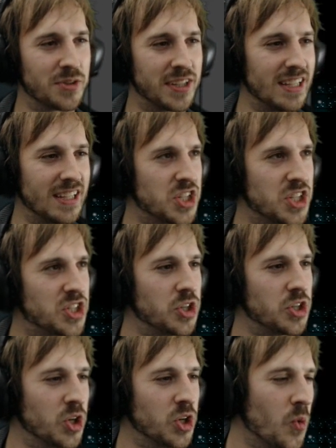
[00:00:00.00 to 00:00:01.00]
Dallas, do
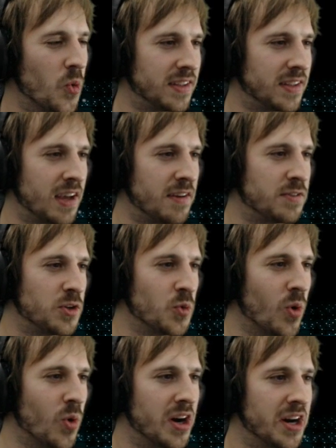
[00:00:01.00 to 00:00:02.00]
you know what have you
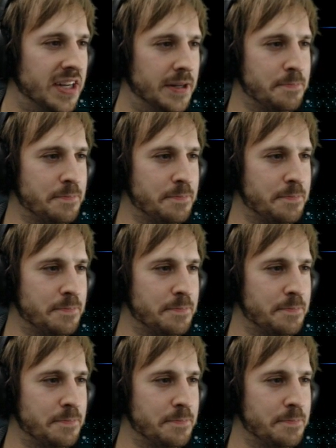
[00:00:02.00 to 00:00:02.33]
won?